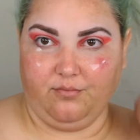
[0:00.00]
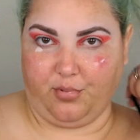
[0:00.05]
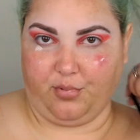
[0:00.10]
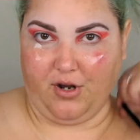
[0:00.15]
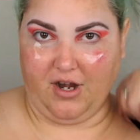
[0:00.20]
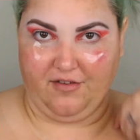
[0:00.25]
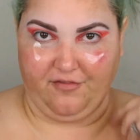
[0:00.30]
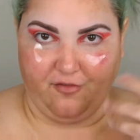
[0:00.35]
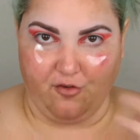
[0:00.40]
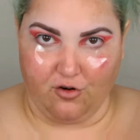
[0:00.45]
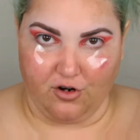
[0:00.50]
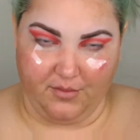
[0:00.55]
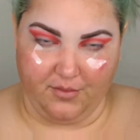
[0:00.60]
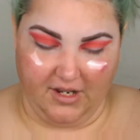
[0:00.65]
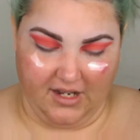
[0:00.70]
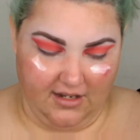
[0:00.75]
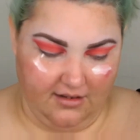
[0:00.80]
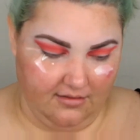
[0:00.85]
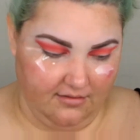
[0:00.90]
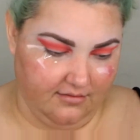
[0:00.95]
pray for
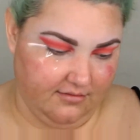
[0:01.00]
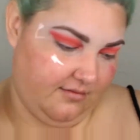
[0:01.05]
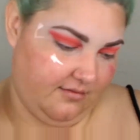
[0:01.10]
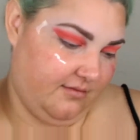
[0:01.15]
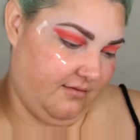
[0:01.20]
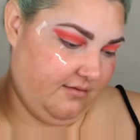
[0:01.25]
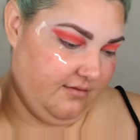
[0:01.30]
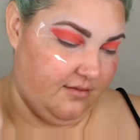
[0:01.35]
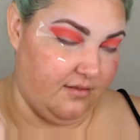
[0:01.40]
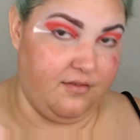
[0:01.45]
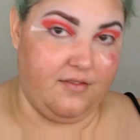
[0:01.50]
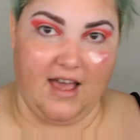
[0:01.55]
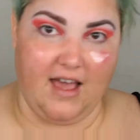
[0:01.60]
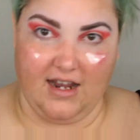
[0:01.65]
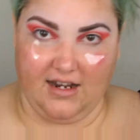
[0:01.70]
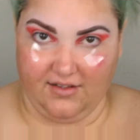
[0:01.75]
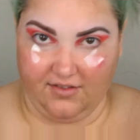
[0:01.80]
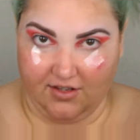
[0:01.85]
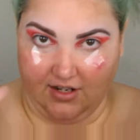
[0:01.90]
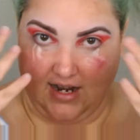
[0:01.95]
me. That
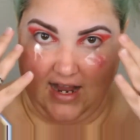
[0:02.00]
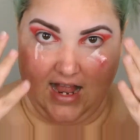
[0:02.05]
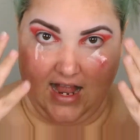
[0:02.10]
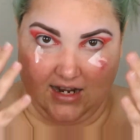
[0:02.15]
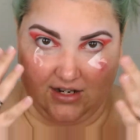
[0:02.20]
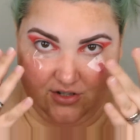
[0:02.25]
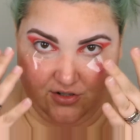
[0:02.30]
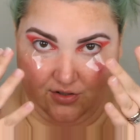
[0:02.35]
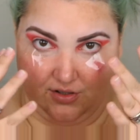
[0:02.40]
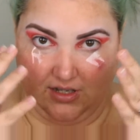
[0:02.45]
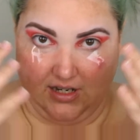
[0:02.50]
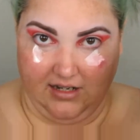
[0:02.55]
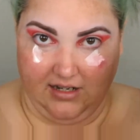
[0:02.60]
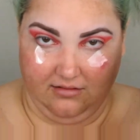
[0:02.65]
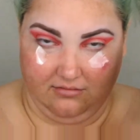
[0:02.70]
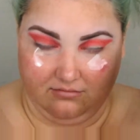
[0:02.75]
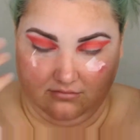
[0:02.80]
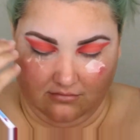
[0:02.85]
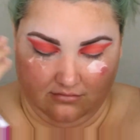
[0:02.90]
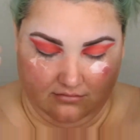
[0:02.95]
is going to actually,